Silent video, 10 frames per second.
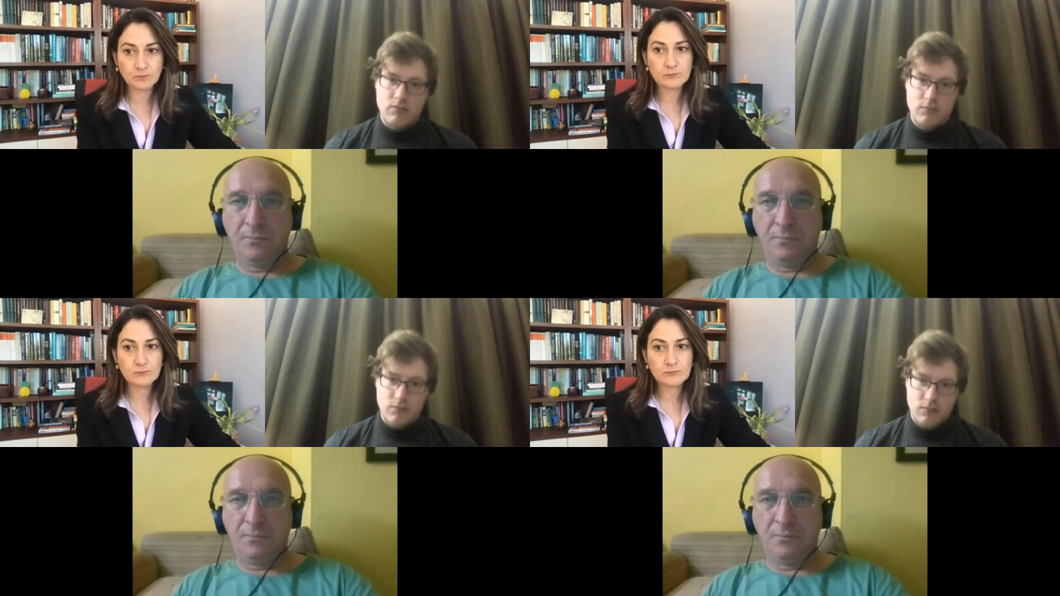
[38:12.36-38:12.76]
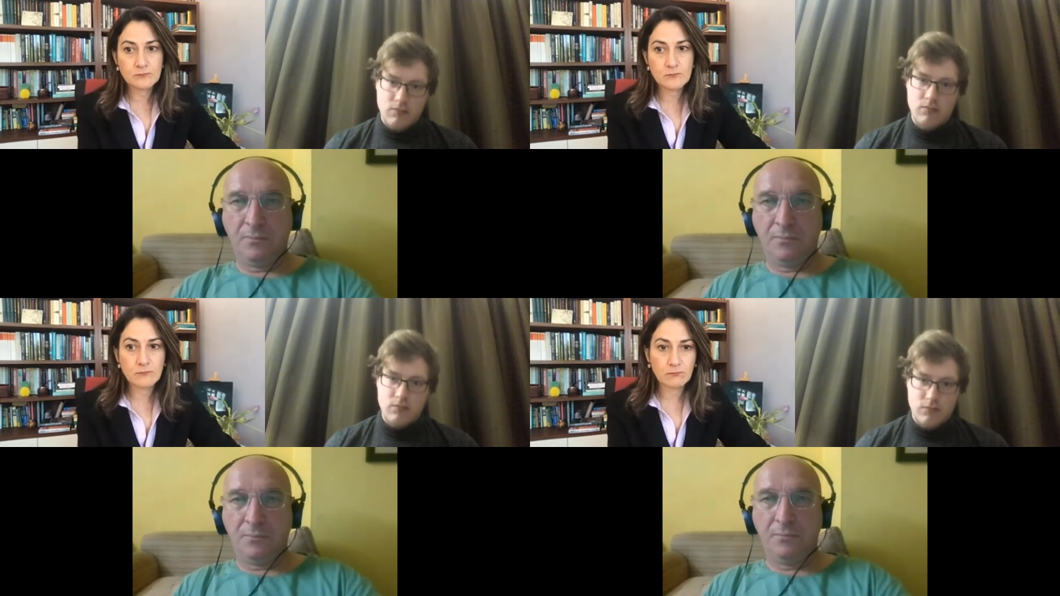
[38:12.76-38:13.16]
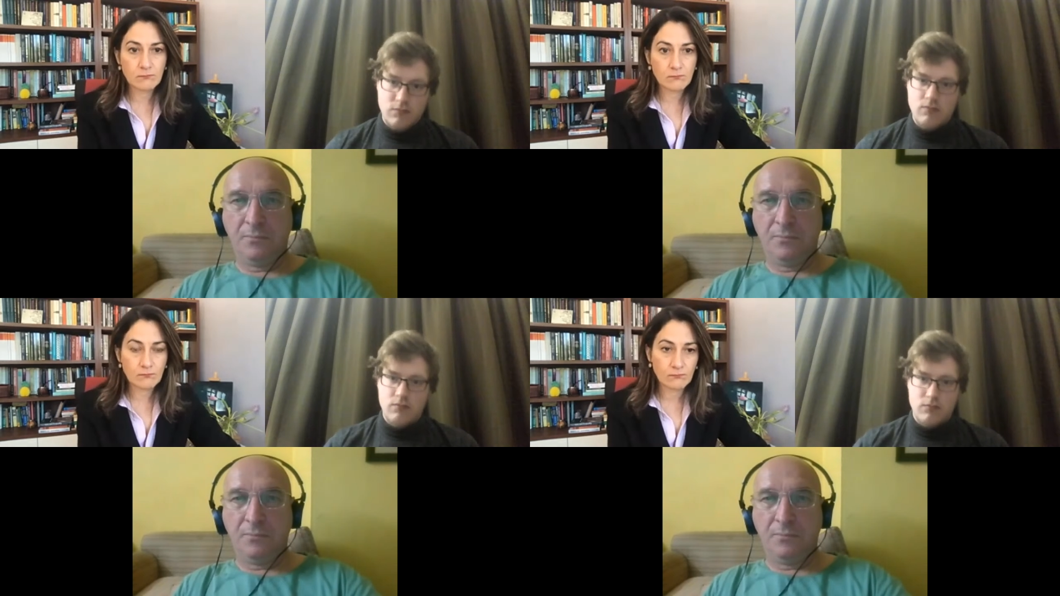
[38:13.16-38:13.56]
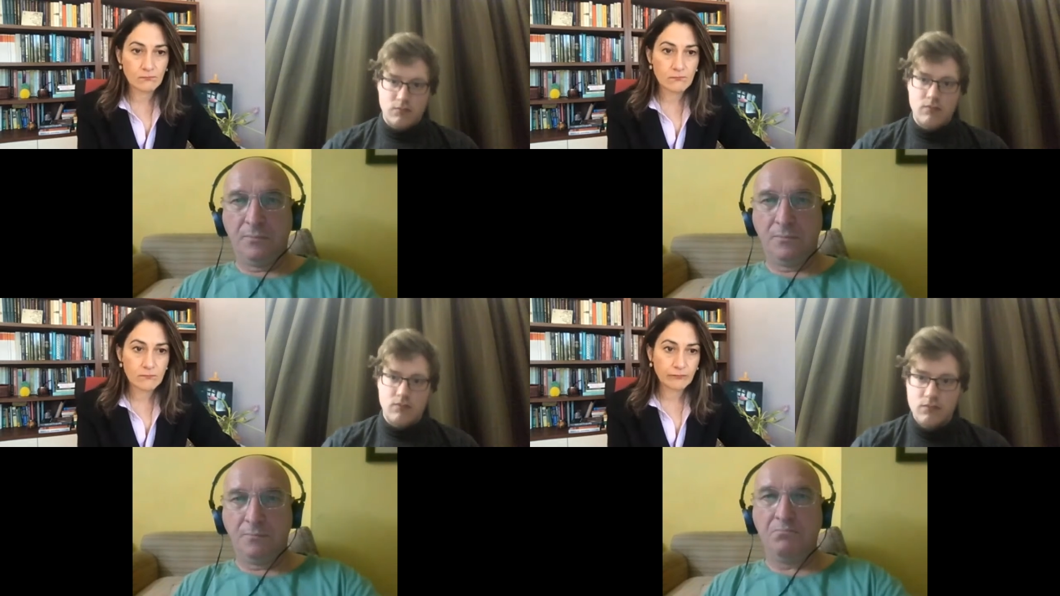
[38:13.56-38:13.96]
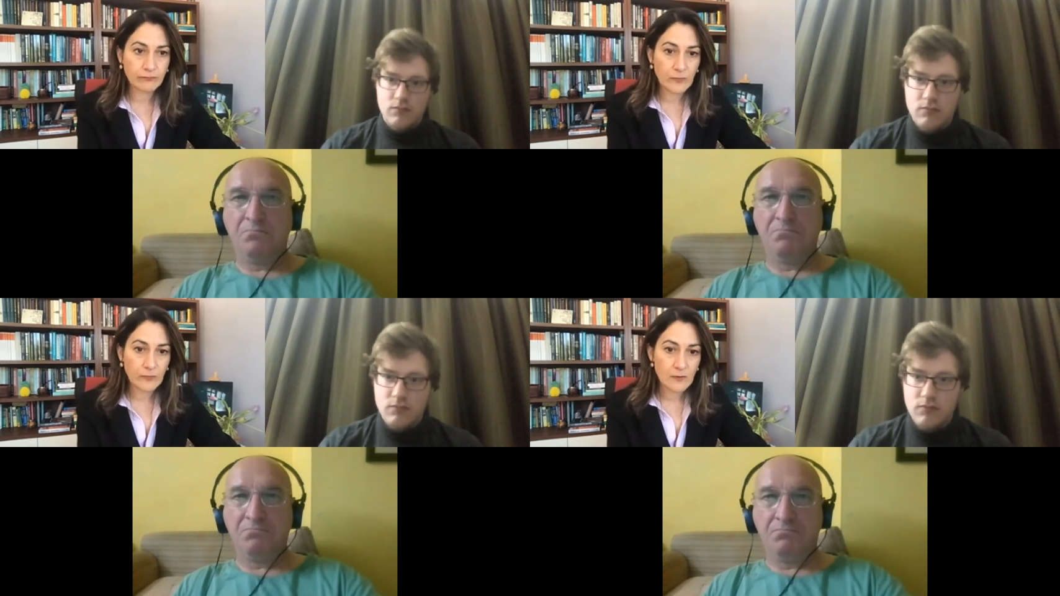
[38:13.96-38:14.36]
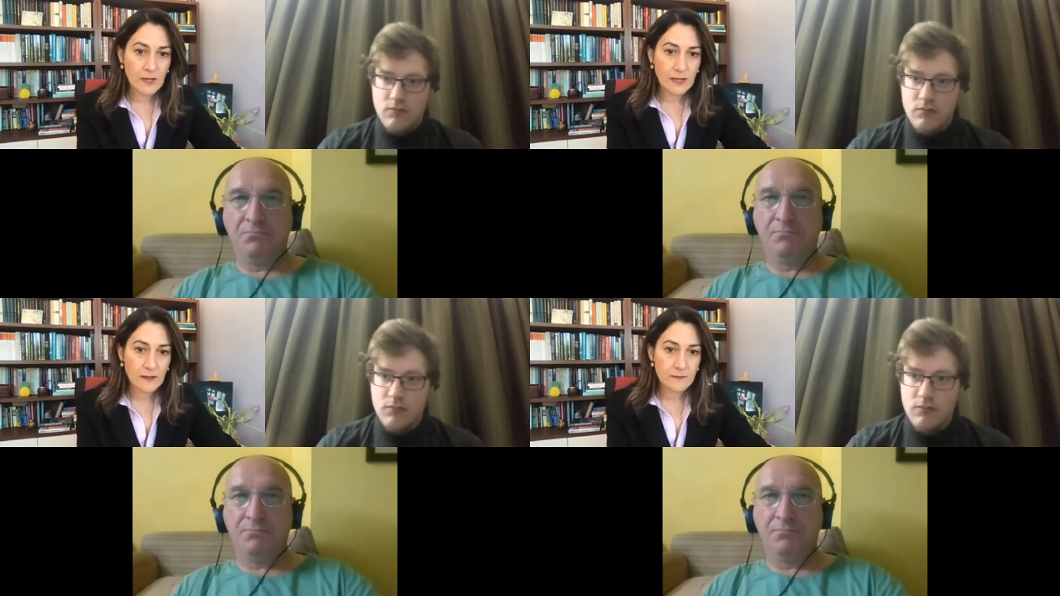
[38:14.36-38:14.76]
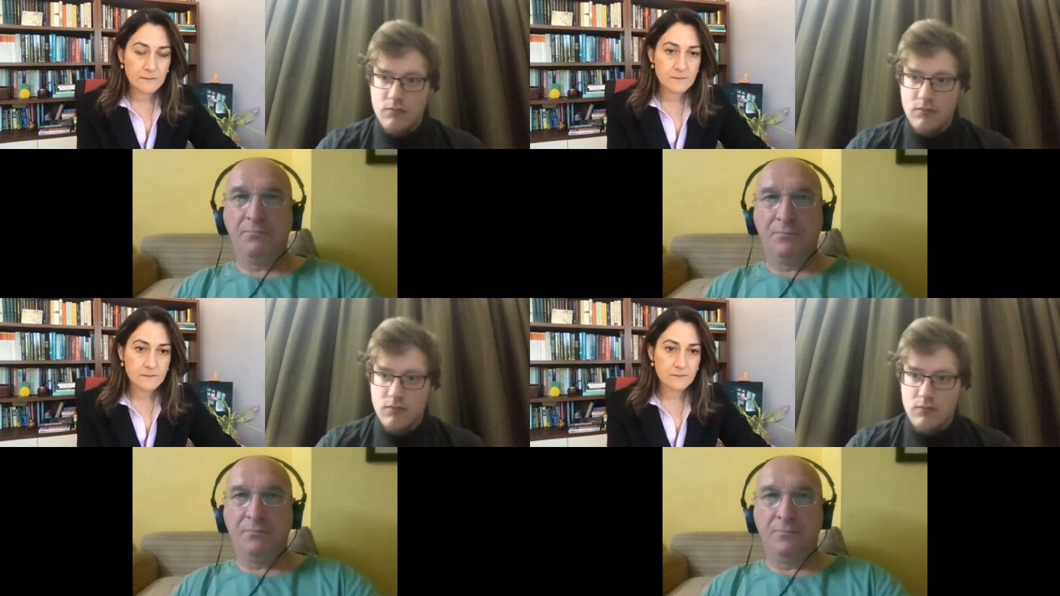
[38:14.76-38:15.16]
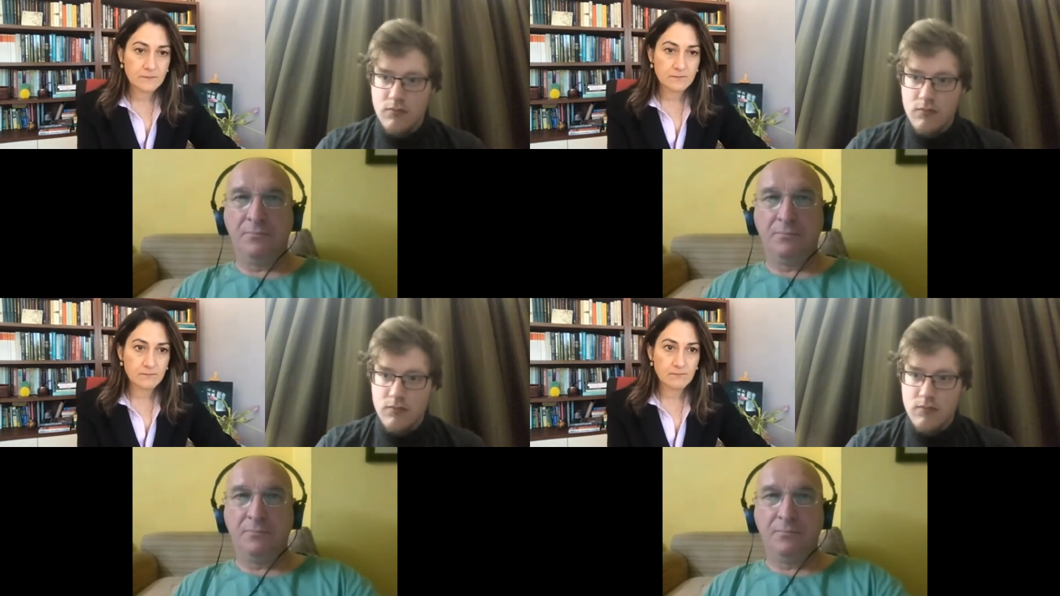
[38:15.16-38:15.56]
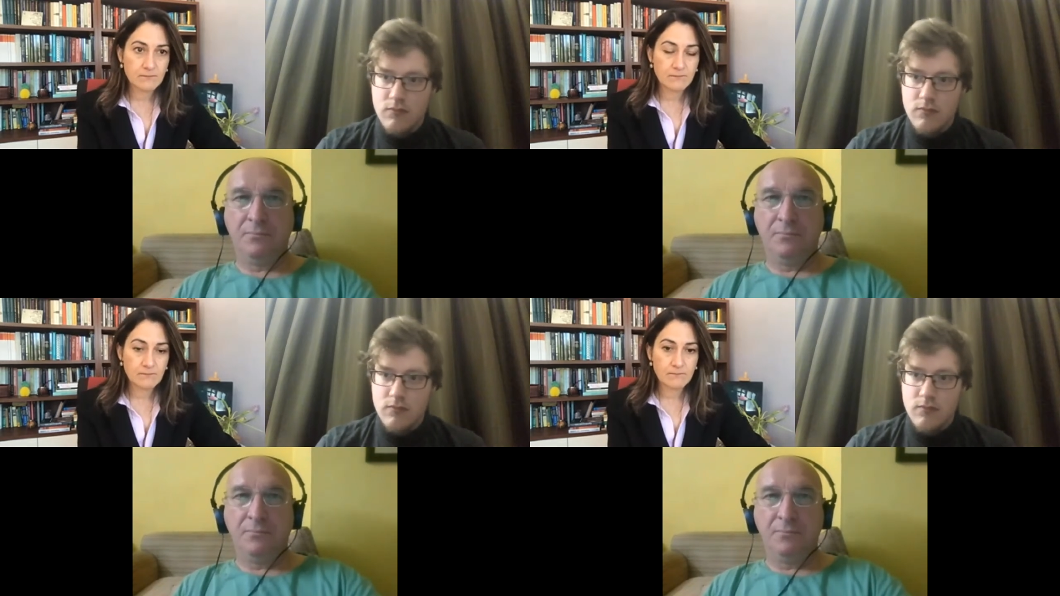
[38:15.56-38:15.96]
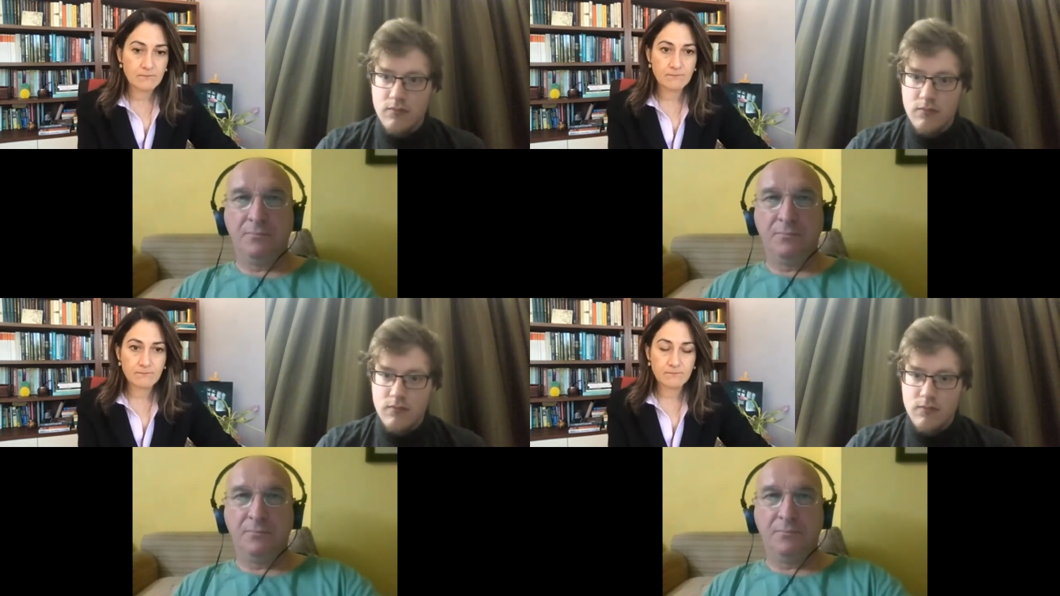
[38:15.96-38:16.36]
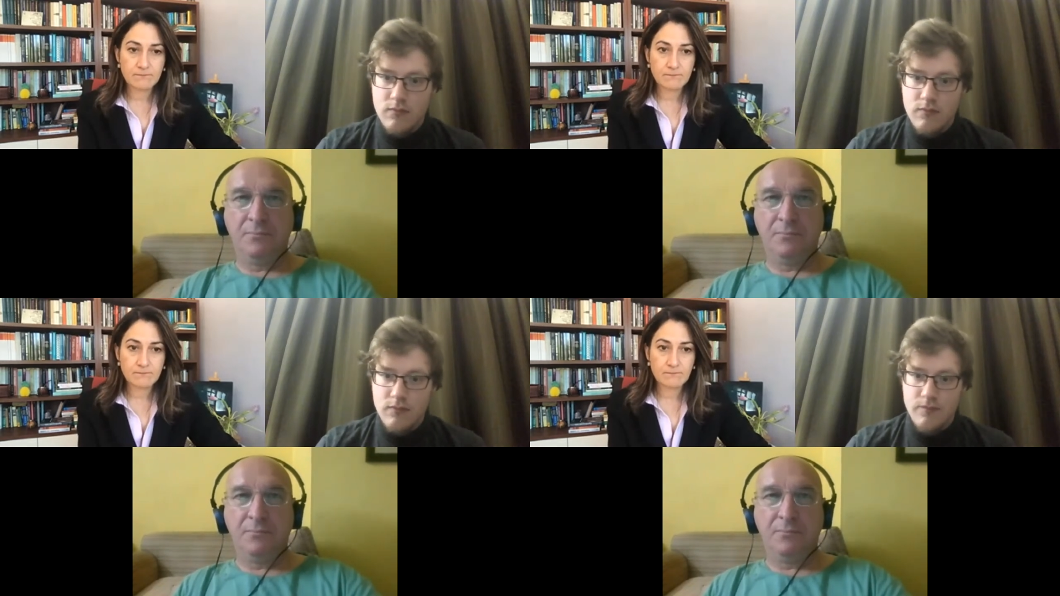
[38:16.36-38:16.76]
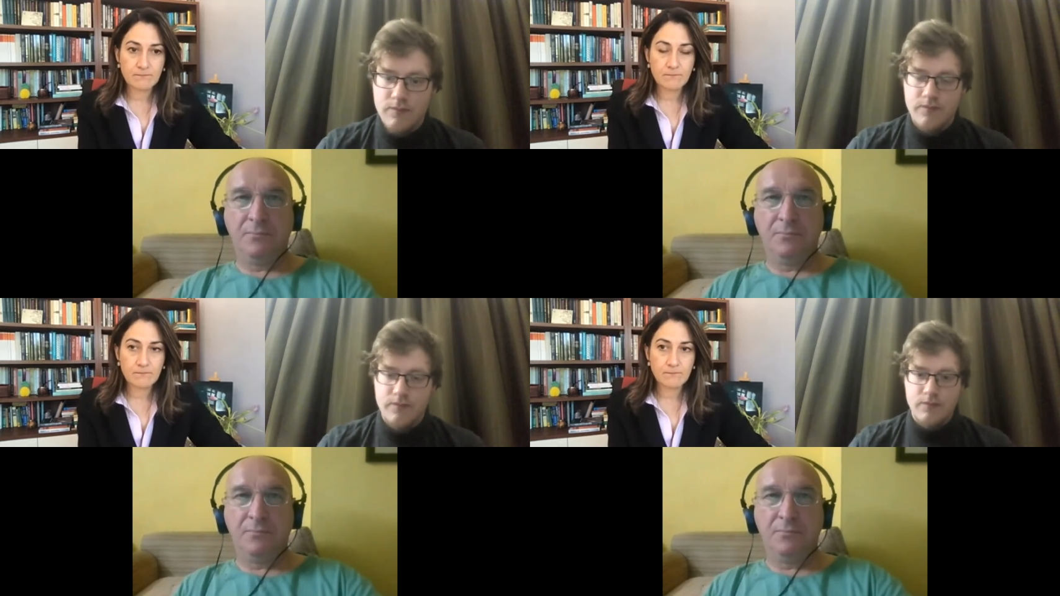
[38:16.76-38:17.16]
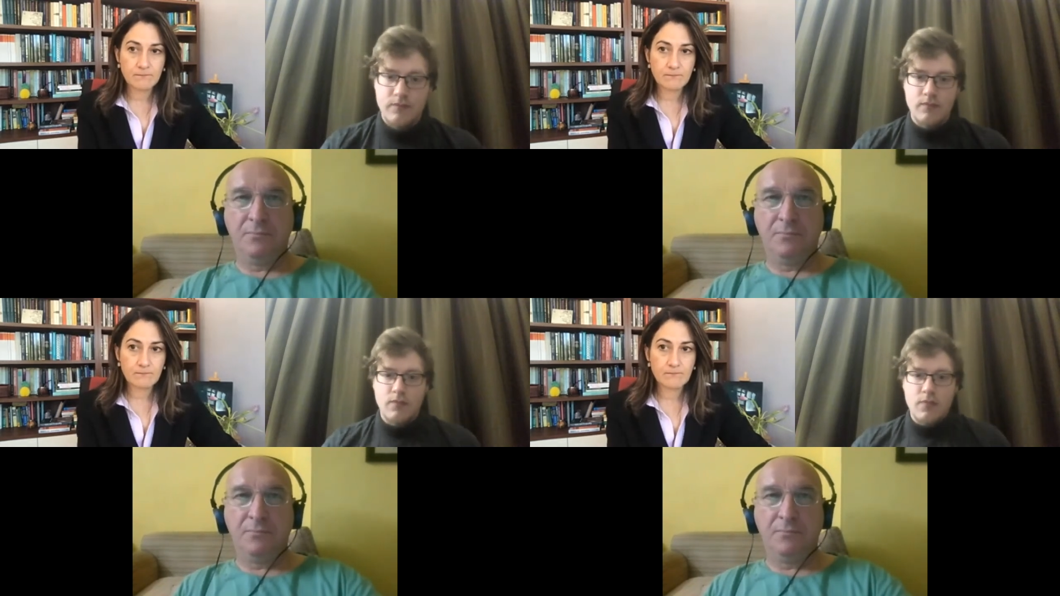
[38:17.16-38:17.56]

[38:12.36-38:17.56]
Nobody speaks.